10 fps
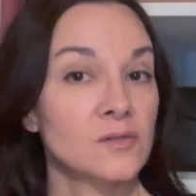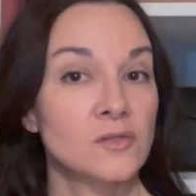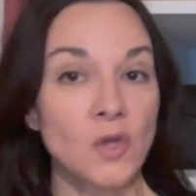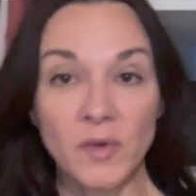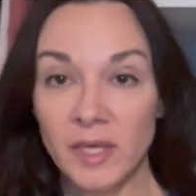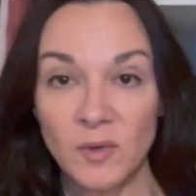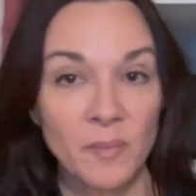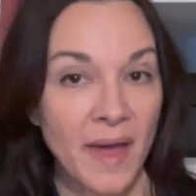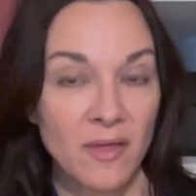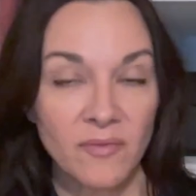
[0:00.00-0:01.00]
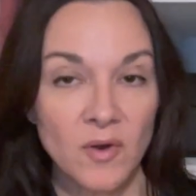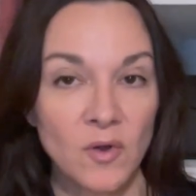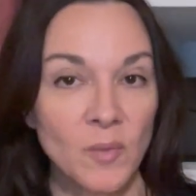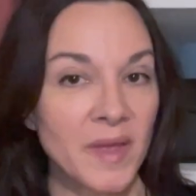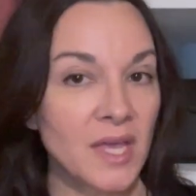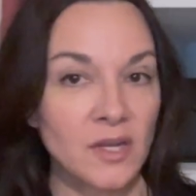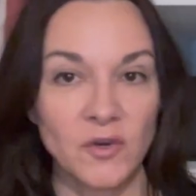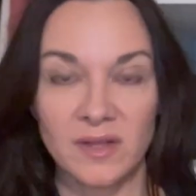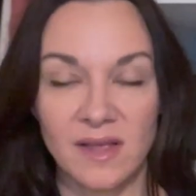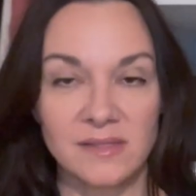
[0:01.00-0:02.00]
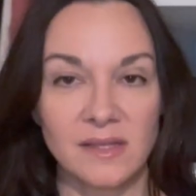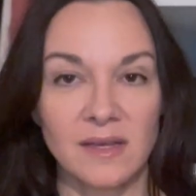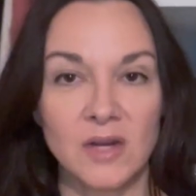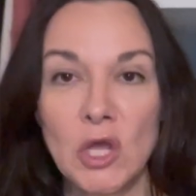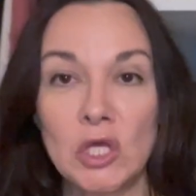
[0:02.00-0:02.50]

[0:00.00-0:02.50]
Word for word: Don't keep your bathrobe in your closet.